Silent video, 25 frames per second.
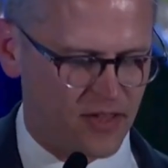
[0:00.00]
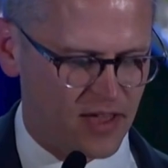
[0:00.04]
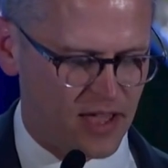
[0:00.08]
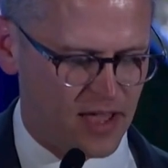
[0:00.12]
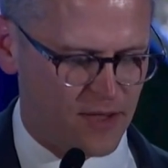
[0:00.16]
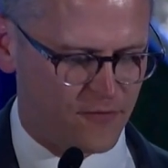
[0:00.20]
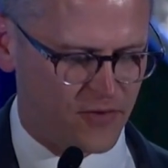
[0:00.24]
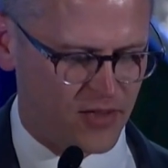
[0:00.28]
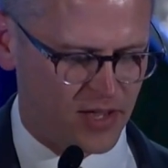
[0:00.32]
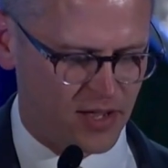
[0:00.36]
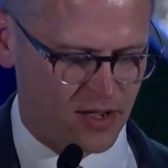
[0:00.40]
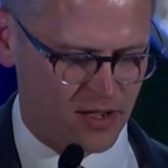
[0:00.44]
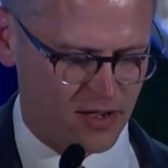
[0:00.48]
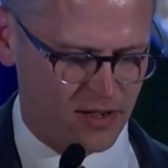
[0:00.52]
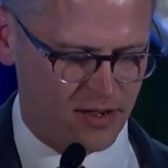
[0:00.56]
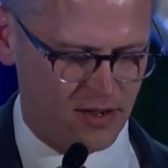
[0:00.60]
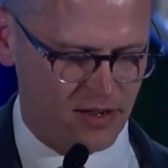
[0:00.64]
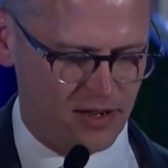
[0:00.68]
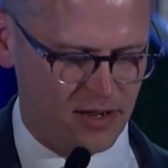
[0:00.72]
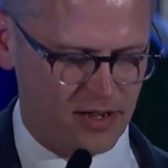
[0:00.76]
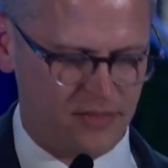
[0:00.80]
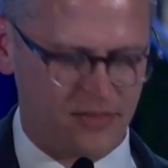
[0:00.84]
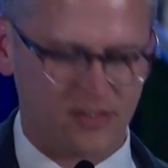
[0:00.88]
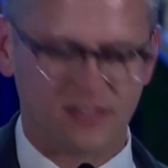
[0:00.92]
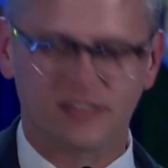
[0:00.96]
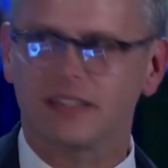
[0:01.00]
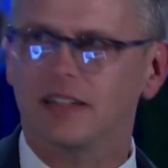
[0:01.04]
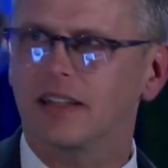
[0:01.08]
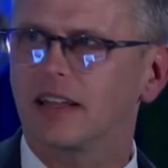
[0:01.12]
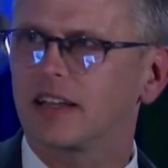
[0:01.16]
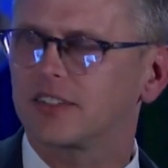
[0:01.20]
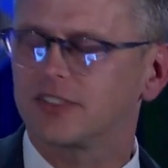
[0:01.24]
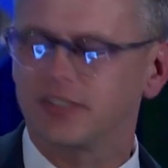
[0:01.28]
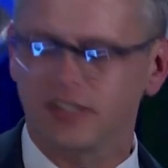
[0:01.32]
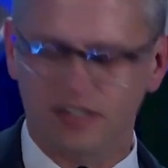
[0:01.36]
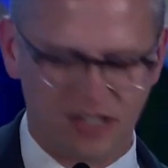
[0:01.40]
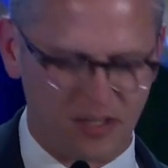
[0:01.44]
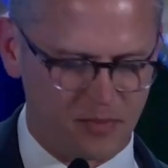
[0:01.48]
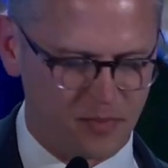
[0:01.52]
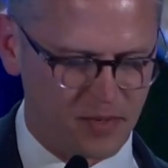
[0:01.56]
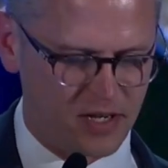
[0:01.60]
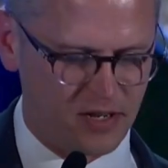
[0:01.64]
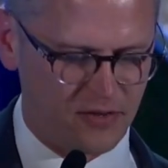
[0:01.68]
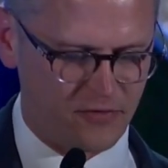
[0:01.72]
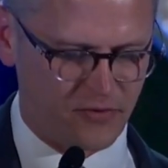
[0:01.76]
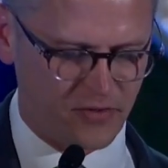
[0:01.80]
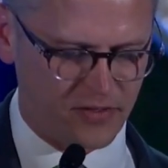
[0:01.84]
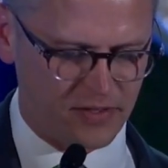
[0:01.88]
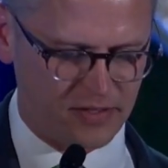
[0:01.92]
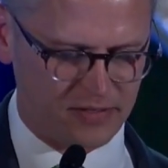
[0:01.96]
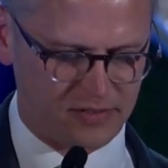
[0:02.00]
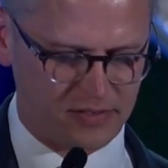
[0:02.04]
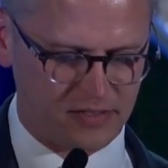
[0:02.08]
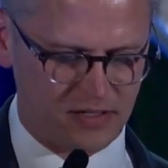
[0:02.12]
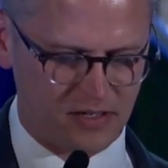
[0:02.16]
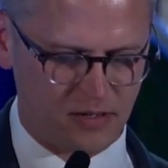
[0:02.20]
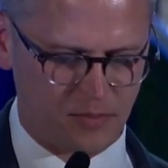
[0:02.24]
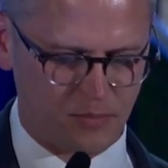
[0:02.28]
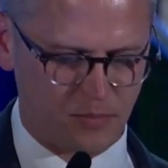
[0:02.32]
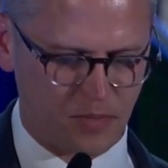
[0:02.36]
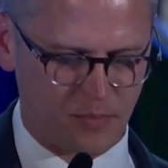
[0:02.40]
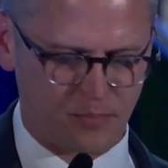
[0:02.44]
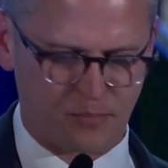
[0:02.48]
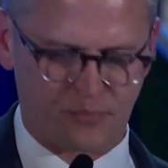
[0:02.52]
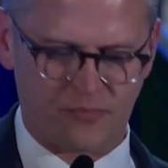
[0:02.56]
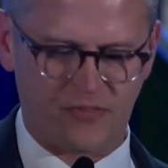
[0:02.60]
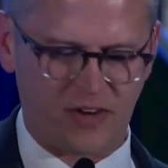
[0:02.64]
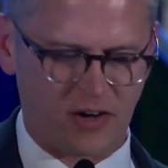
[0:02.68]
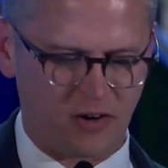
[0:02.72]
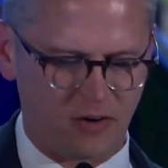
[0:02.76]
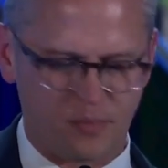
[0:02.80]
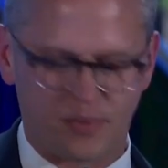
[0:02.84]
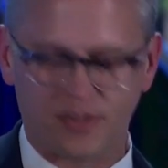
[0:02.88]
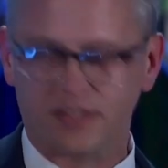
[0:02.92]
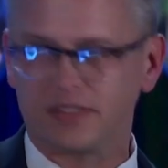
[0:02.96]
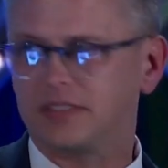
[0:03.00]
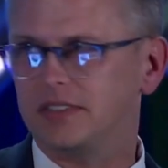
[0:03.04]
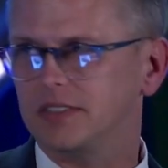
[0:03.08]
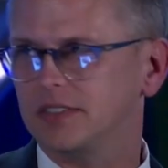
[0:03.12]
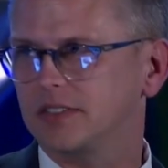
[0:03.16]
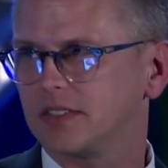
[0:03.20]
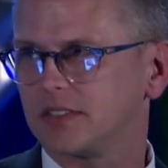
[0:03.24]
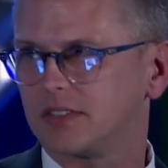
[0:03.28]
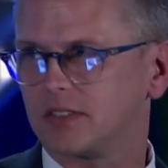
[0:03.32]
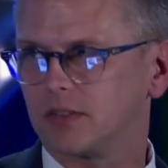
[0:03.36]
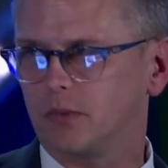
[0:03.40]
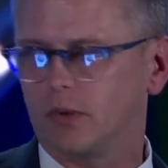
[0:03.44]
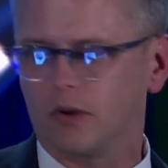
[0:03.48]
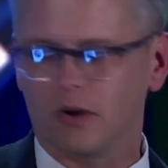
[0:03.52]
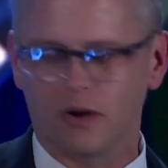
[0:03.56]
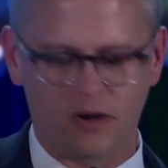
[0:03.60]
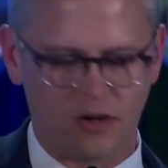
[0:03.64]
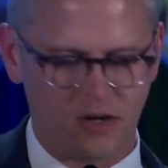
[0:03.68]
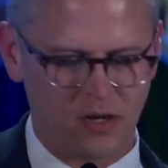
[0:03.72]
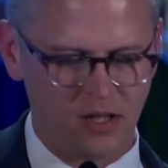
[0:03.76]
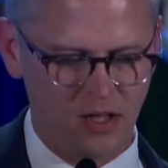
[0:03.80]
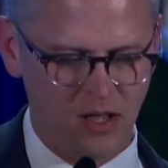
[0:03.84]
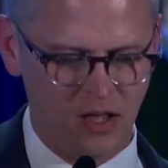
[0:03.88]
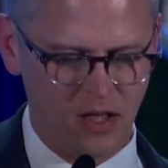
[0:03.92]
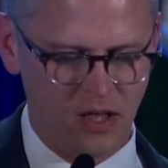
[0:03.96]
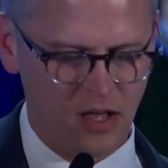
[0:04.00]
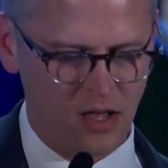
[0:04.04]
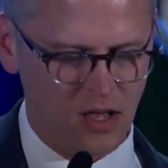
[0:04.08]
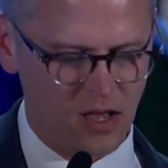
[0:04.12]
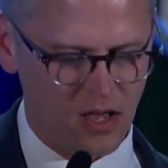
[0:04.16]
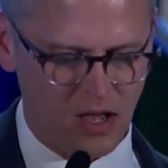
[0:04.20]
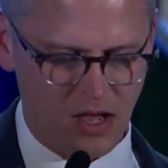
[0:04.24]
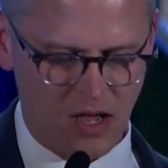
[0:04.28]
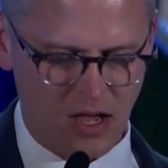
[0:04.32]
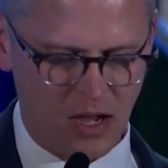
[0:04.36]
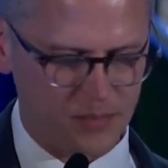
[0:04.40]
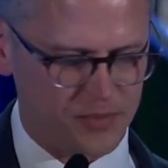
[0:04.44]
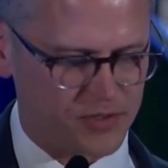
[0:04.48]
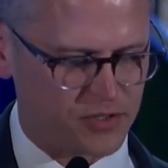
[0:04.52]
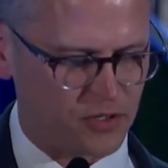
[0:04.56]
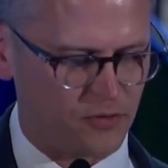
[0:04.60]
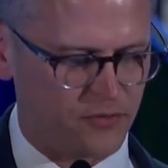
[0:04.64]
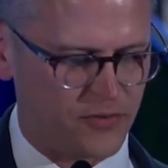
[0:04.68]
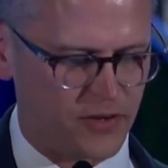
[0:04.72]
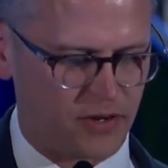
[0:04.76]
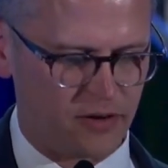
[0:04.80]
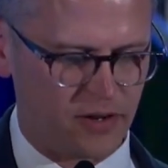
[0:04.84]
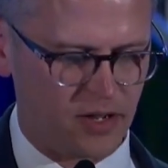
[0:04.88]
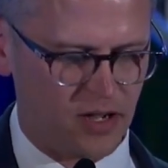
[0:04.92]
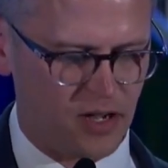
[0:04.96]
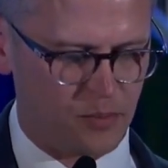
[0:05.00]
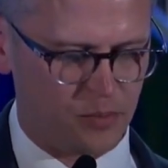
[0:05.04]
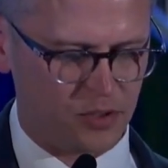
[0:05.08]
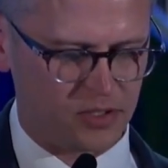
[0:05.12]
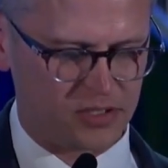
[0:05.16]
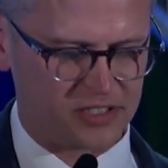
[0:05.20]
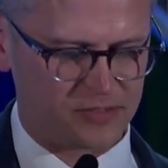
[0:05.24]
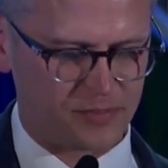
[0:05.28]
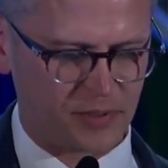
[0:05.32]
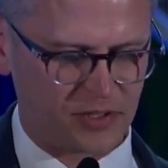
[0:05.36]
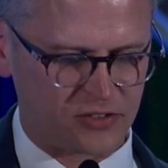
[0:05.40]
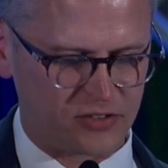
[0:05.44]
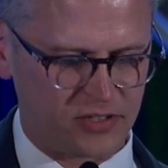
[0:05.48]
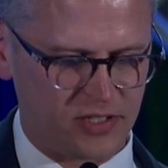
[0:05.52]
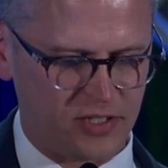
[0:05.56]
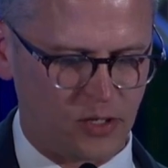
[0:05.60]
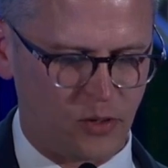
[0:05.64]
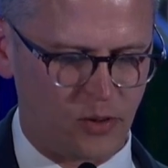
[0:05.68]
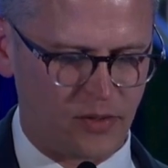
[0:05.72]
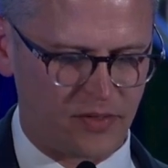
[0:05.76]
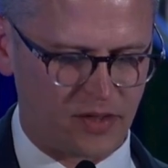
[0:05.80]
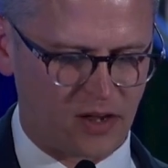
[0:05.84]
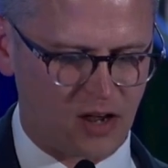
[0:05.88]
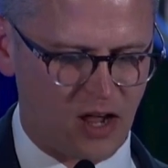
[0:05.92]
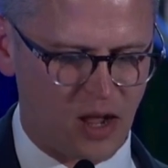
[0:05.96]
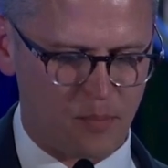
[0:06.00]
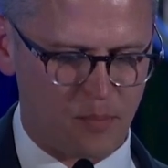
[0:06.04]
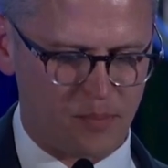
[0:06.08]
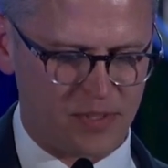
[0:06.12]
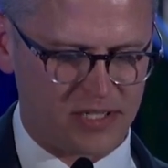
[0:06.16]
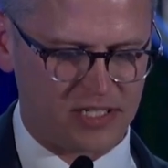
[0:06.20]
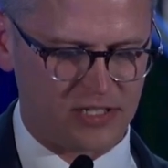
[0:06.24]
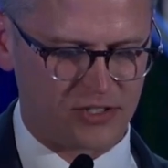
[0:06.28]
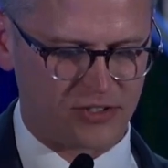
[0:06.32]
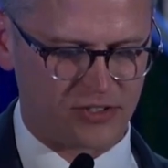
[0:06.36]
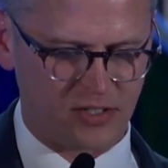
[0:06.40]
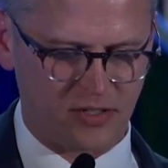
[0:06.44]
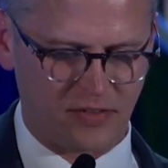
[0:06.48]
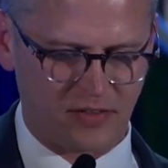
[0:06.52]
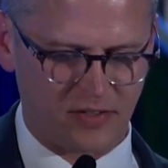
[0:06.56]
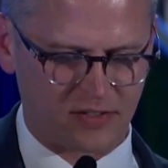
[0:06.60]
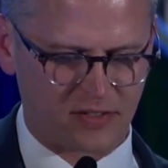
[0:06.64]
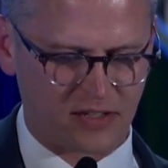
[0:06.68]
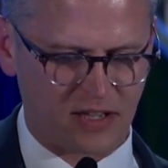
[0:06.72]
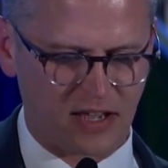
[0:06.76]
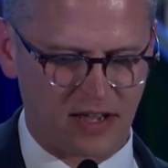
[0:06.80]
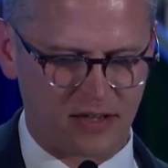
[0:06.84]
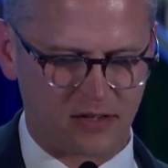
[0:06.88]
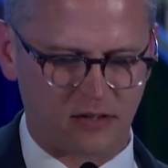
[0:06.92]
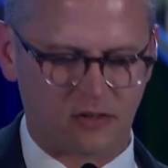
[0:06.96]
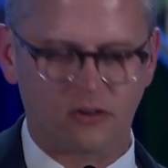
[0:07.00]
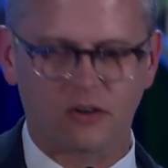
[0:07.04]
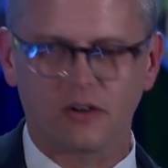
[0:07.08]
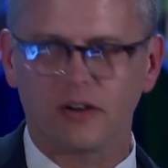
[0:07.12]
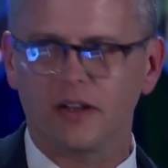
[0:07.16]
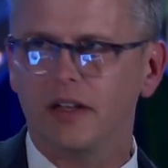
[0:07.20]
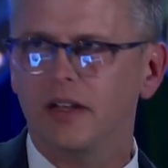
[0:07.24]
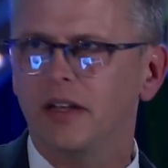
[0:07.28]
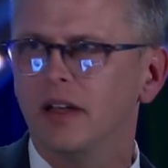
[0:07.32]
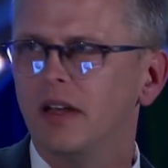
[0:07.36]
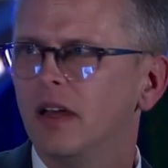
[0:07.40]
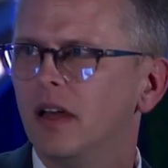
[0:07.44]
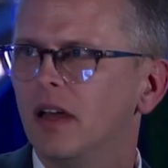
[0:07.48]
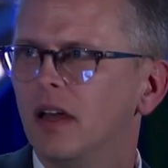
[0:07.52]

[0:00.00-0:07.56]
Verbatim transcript: the F E I and the selection committee for this very prestigious award. I'm so very humbled, especially knowing the competition in this category.